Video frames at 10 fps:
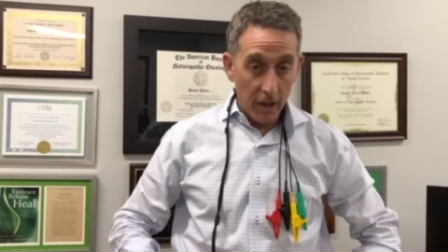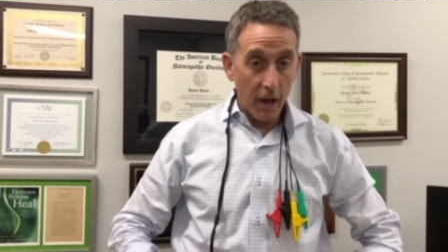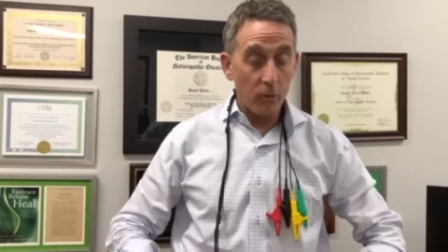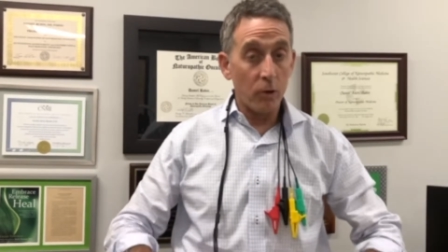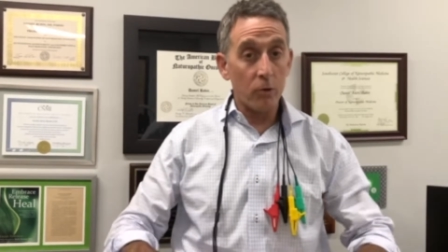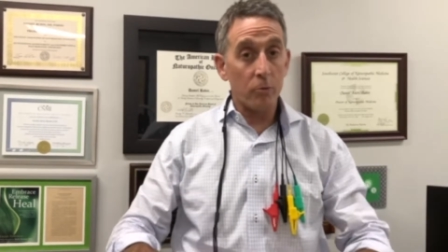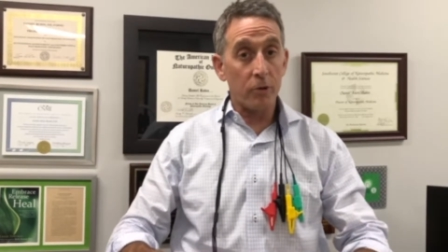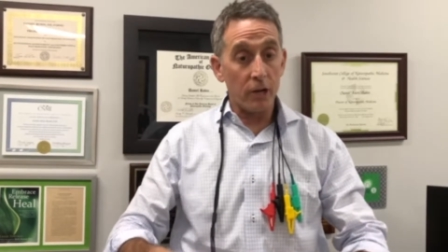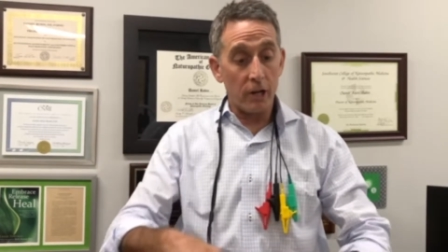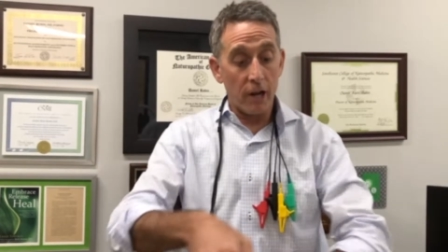and we would
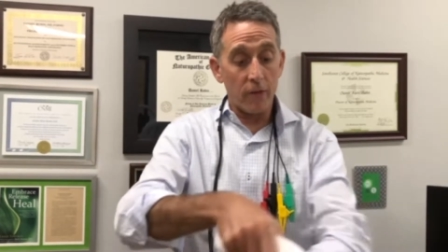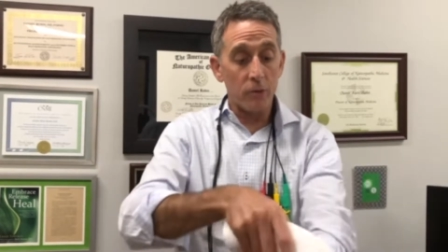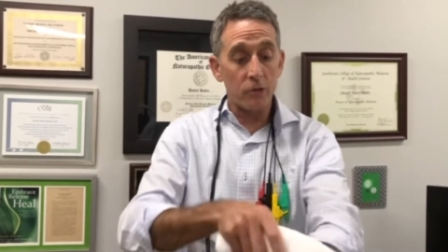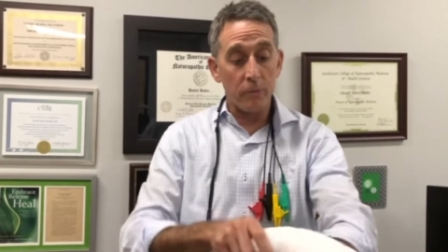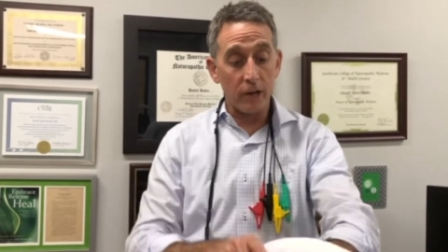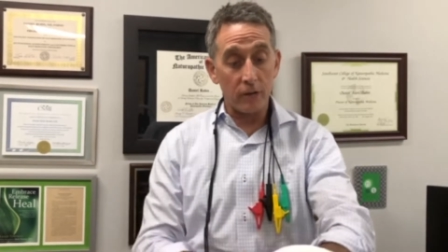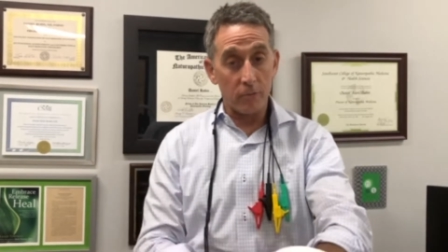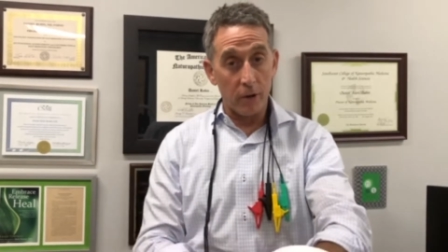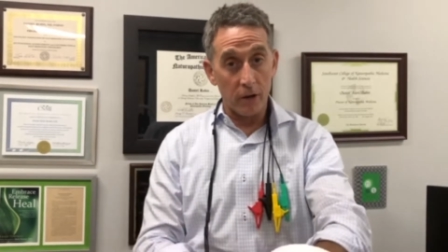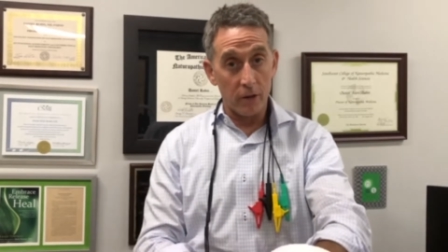put it on the respective
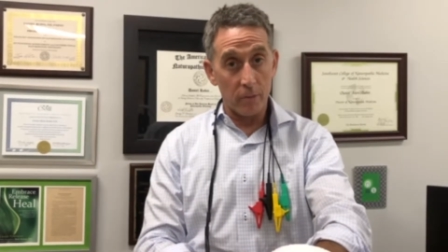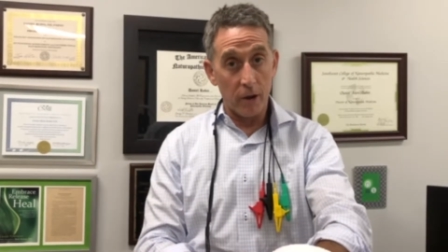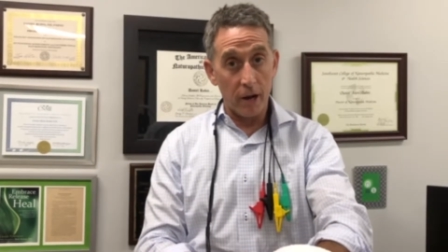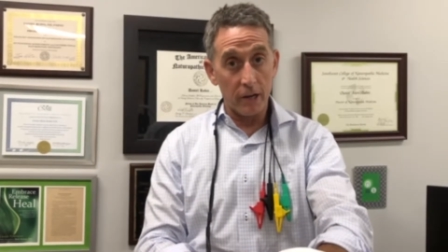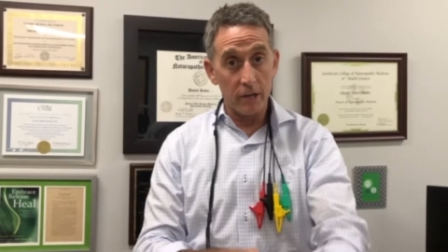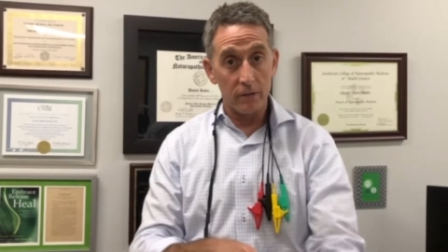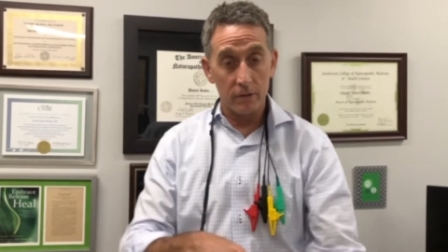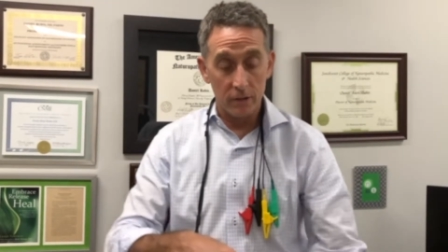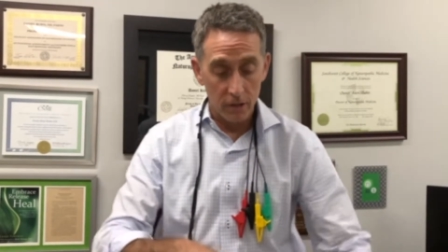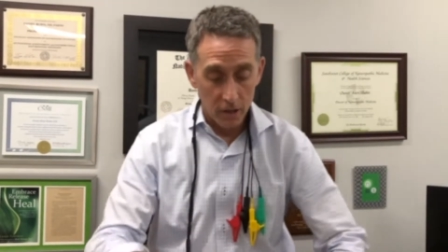part of the body,
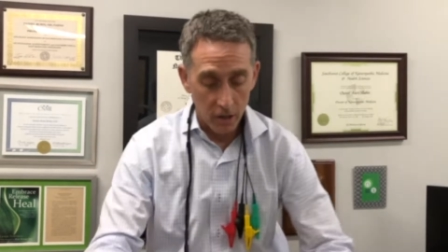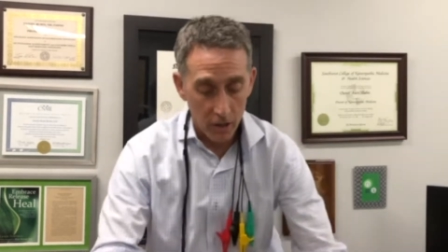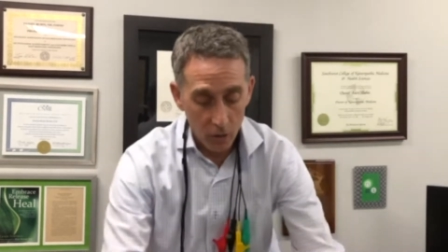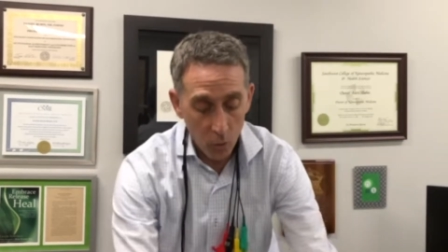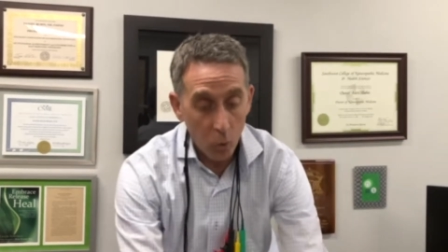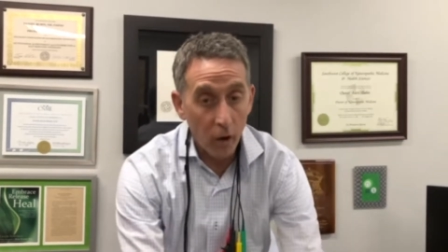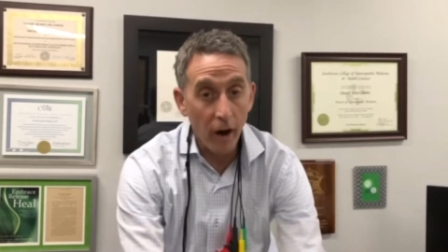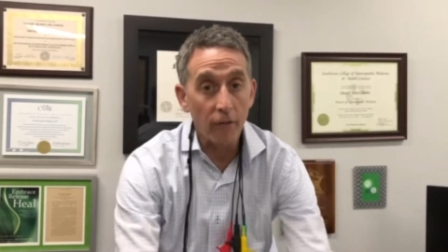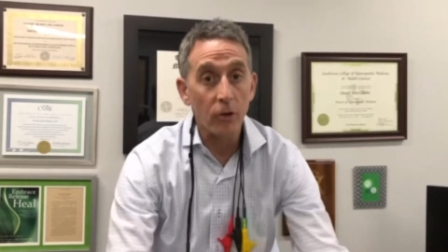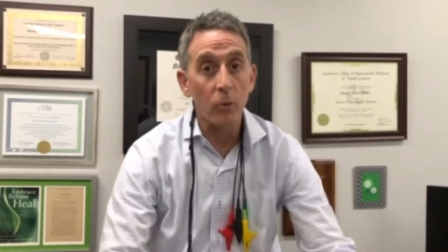
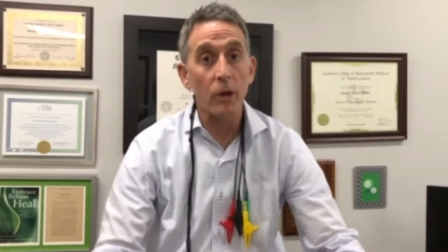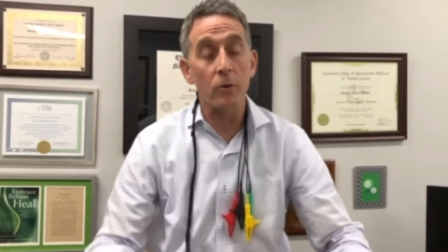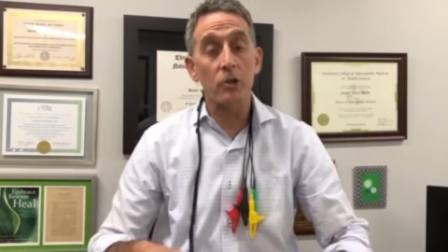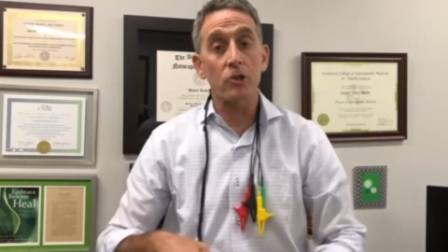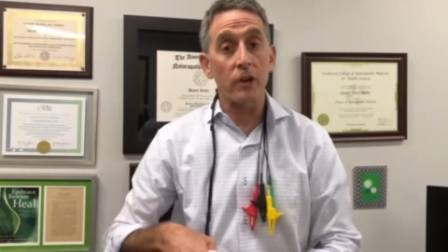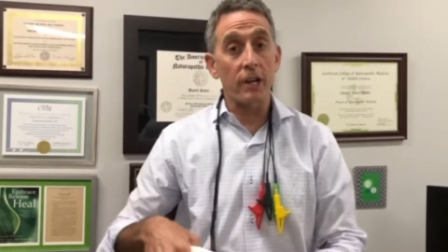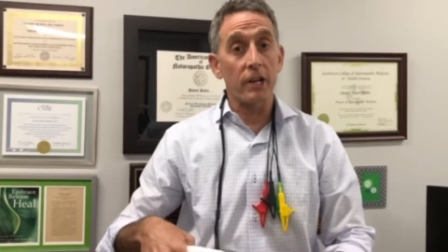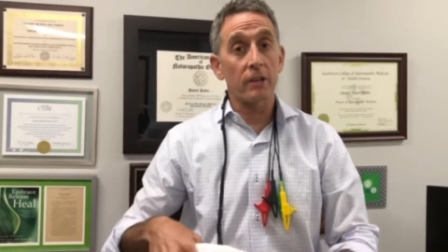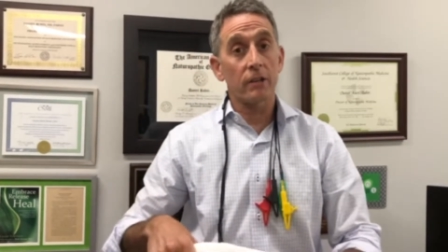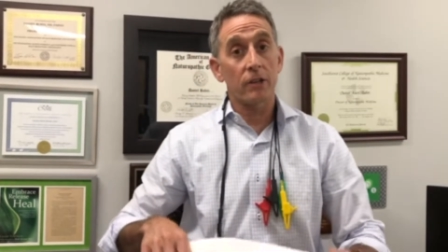wherever we were
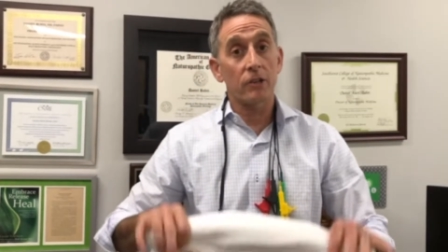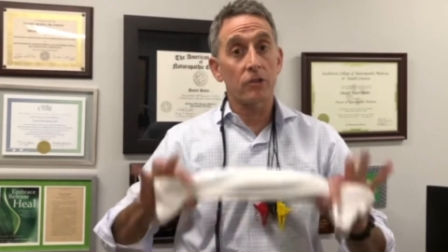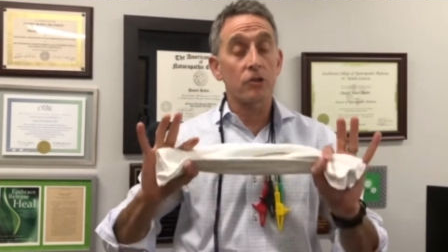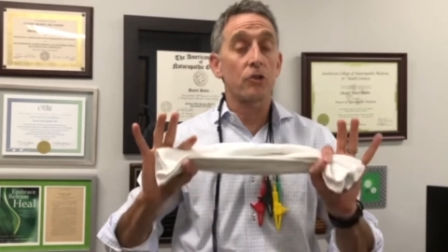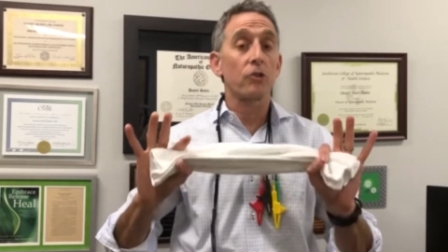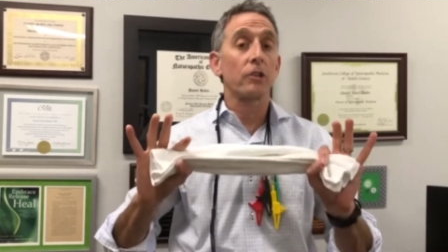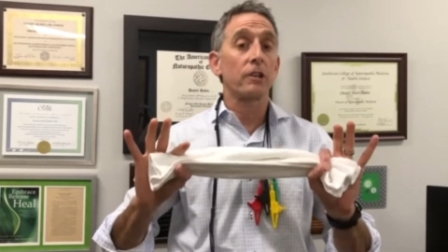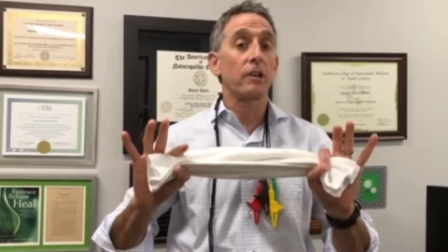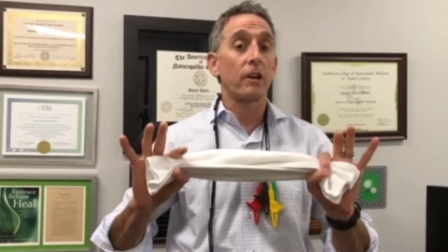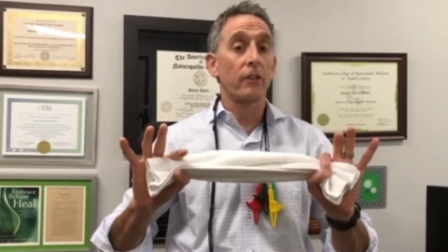treating, and this is usually
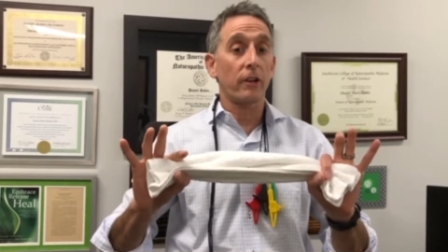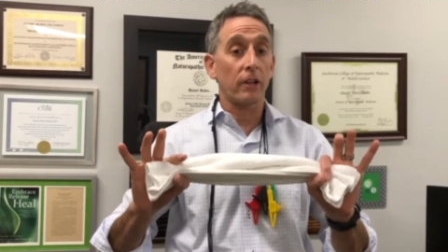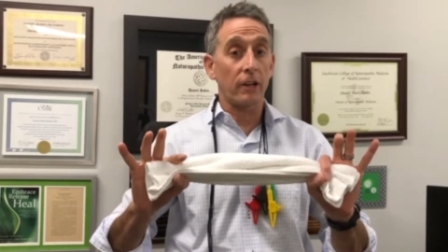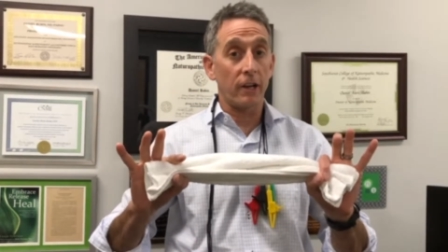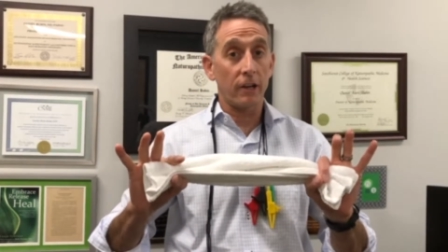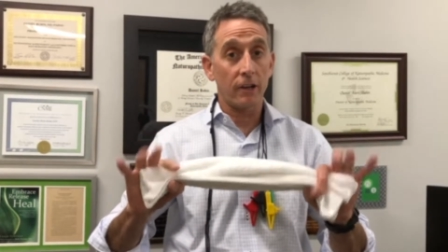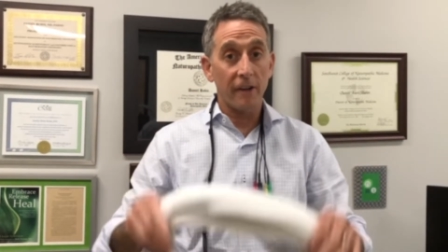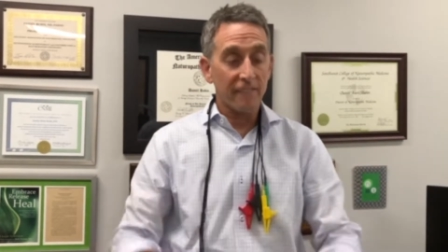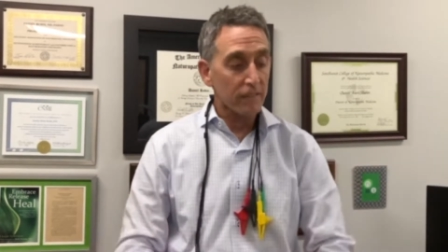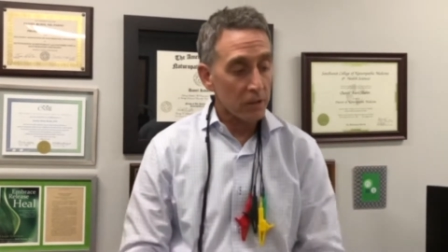done in the clinic.
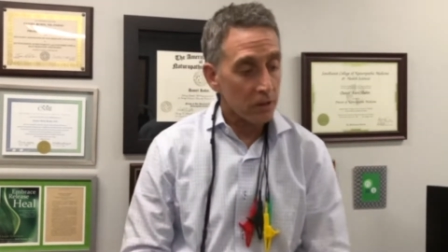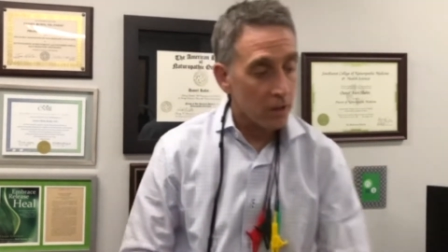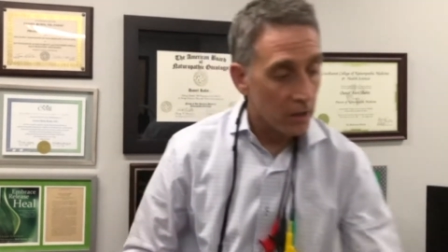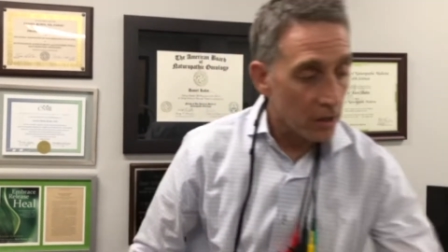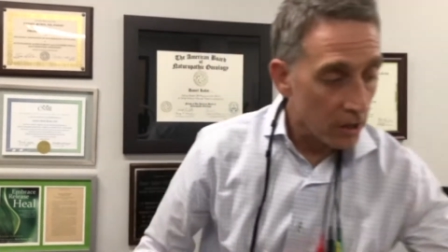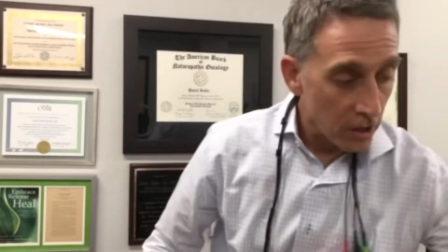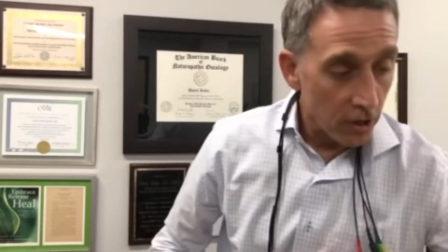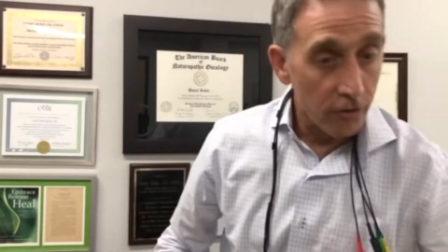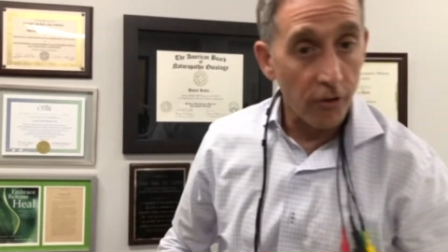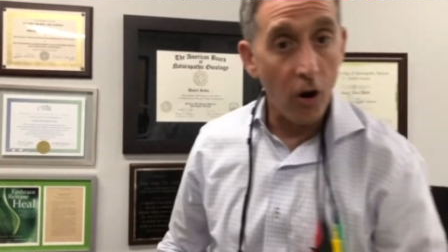
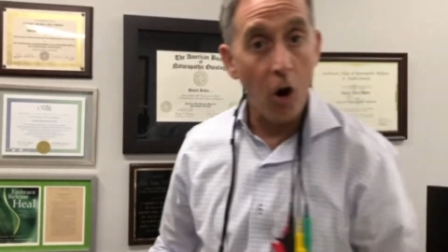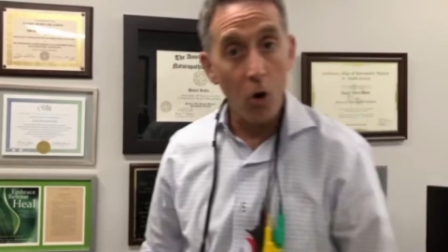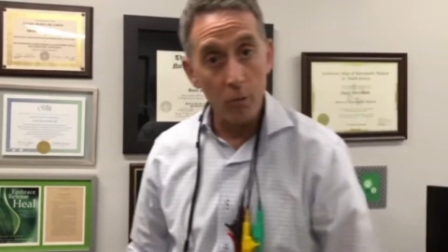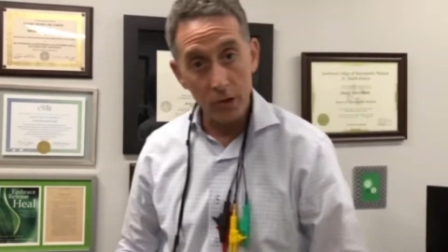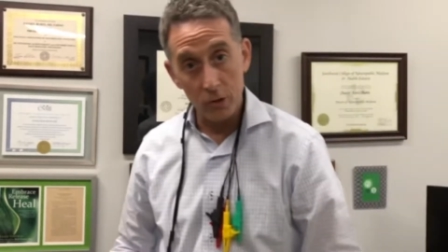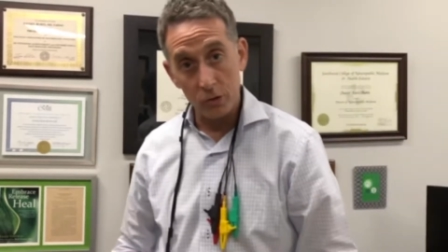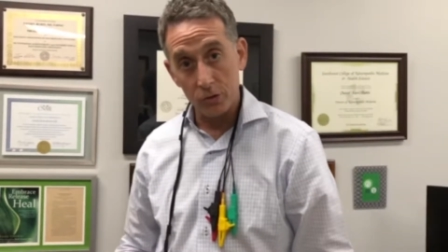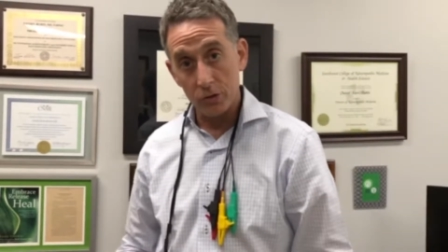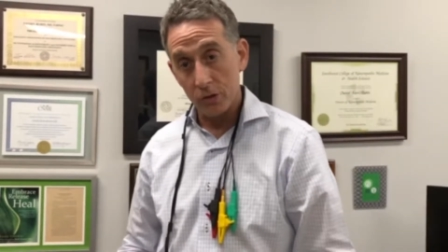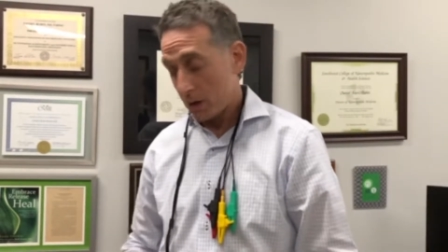For home
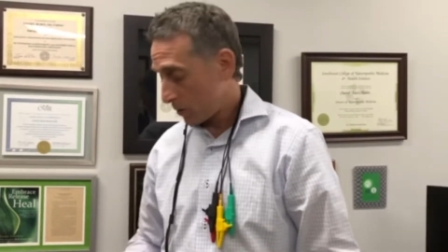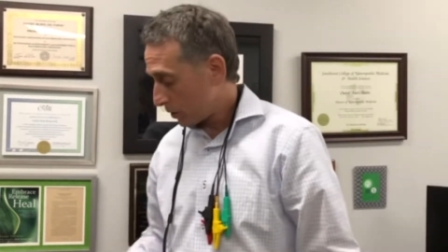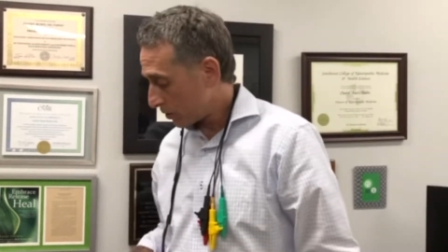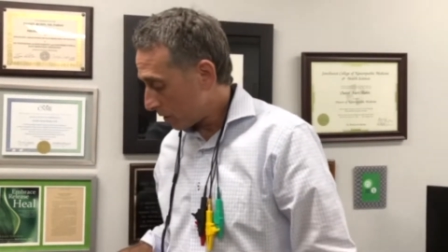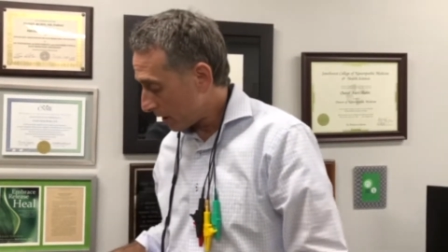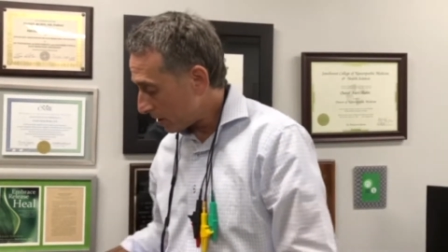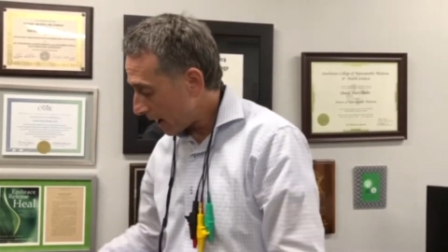use, what's going to